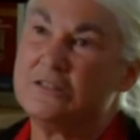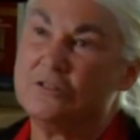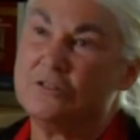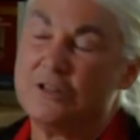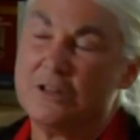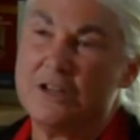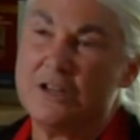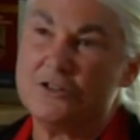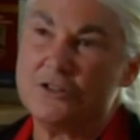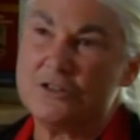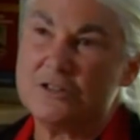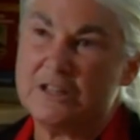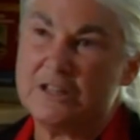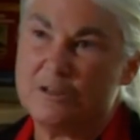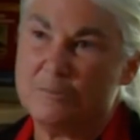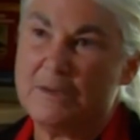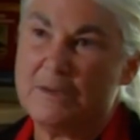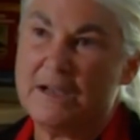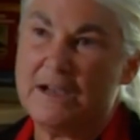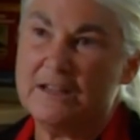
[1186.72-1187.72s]
in order to
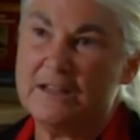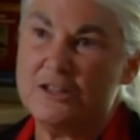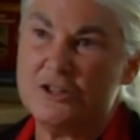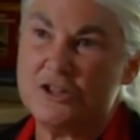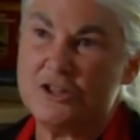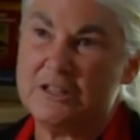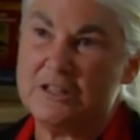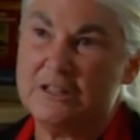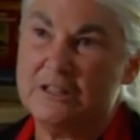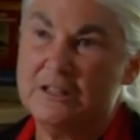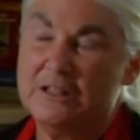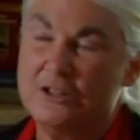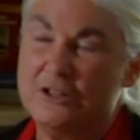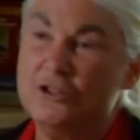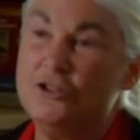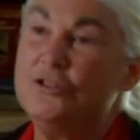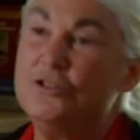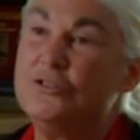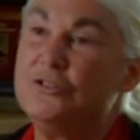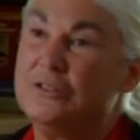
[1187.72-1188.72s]
understand biology,
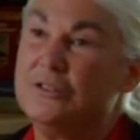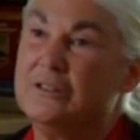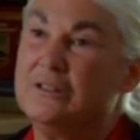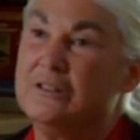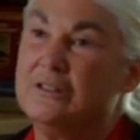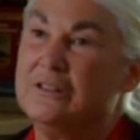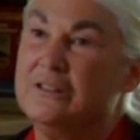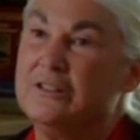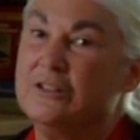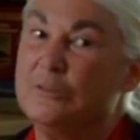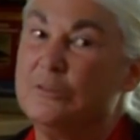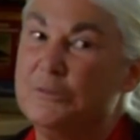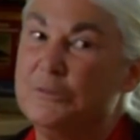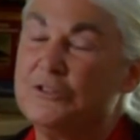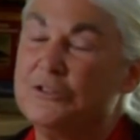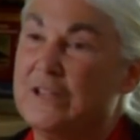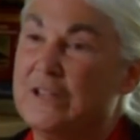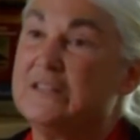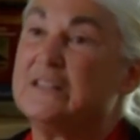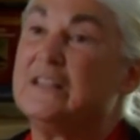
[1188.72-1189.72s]
using computer
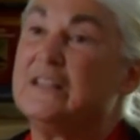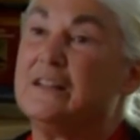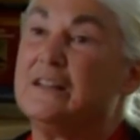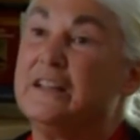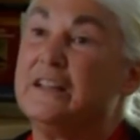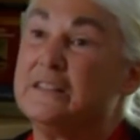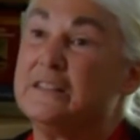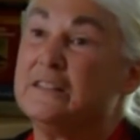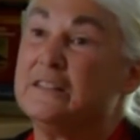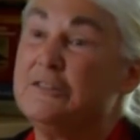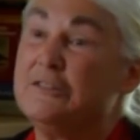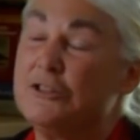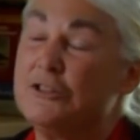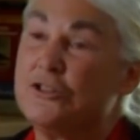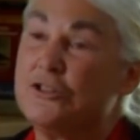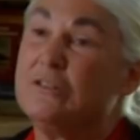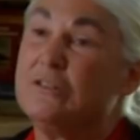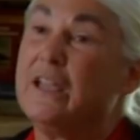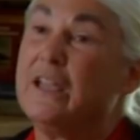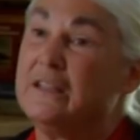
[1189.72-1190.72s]
science to analyze the
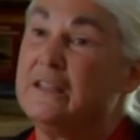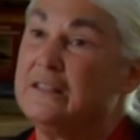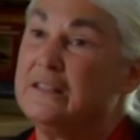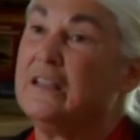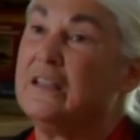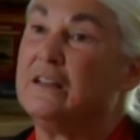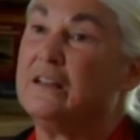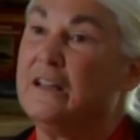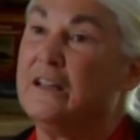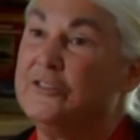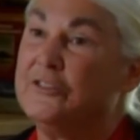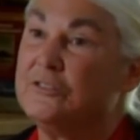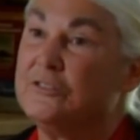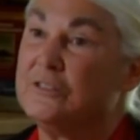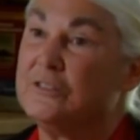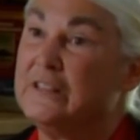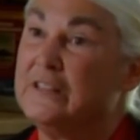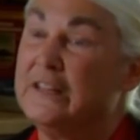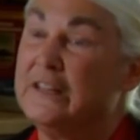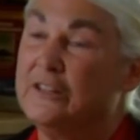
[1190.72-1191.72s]
literature and to analyze the
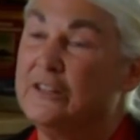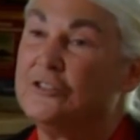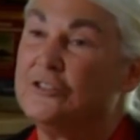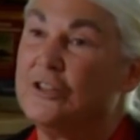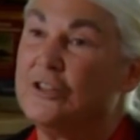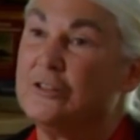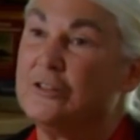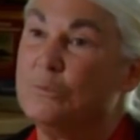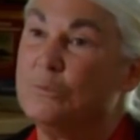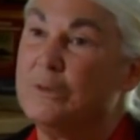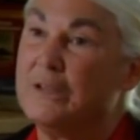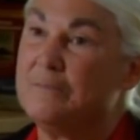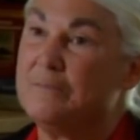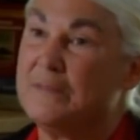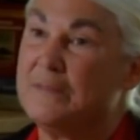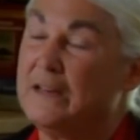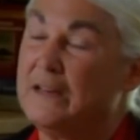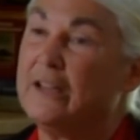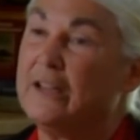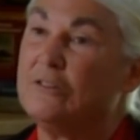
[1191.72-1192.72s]
data that's on the web.
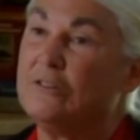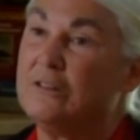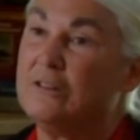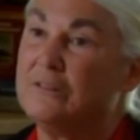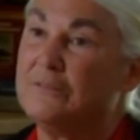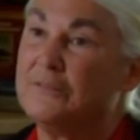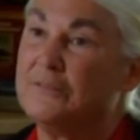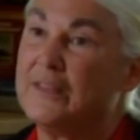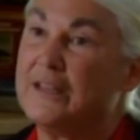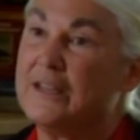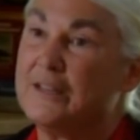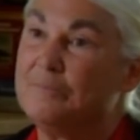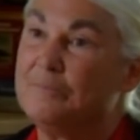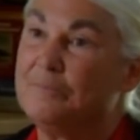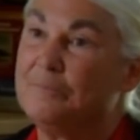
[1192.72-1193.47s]
They like all of that.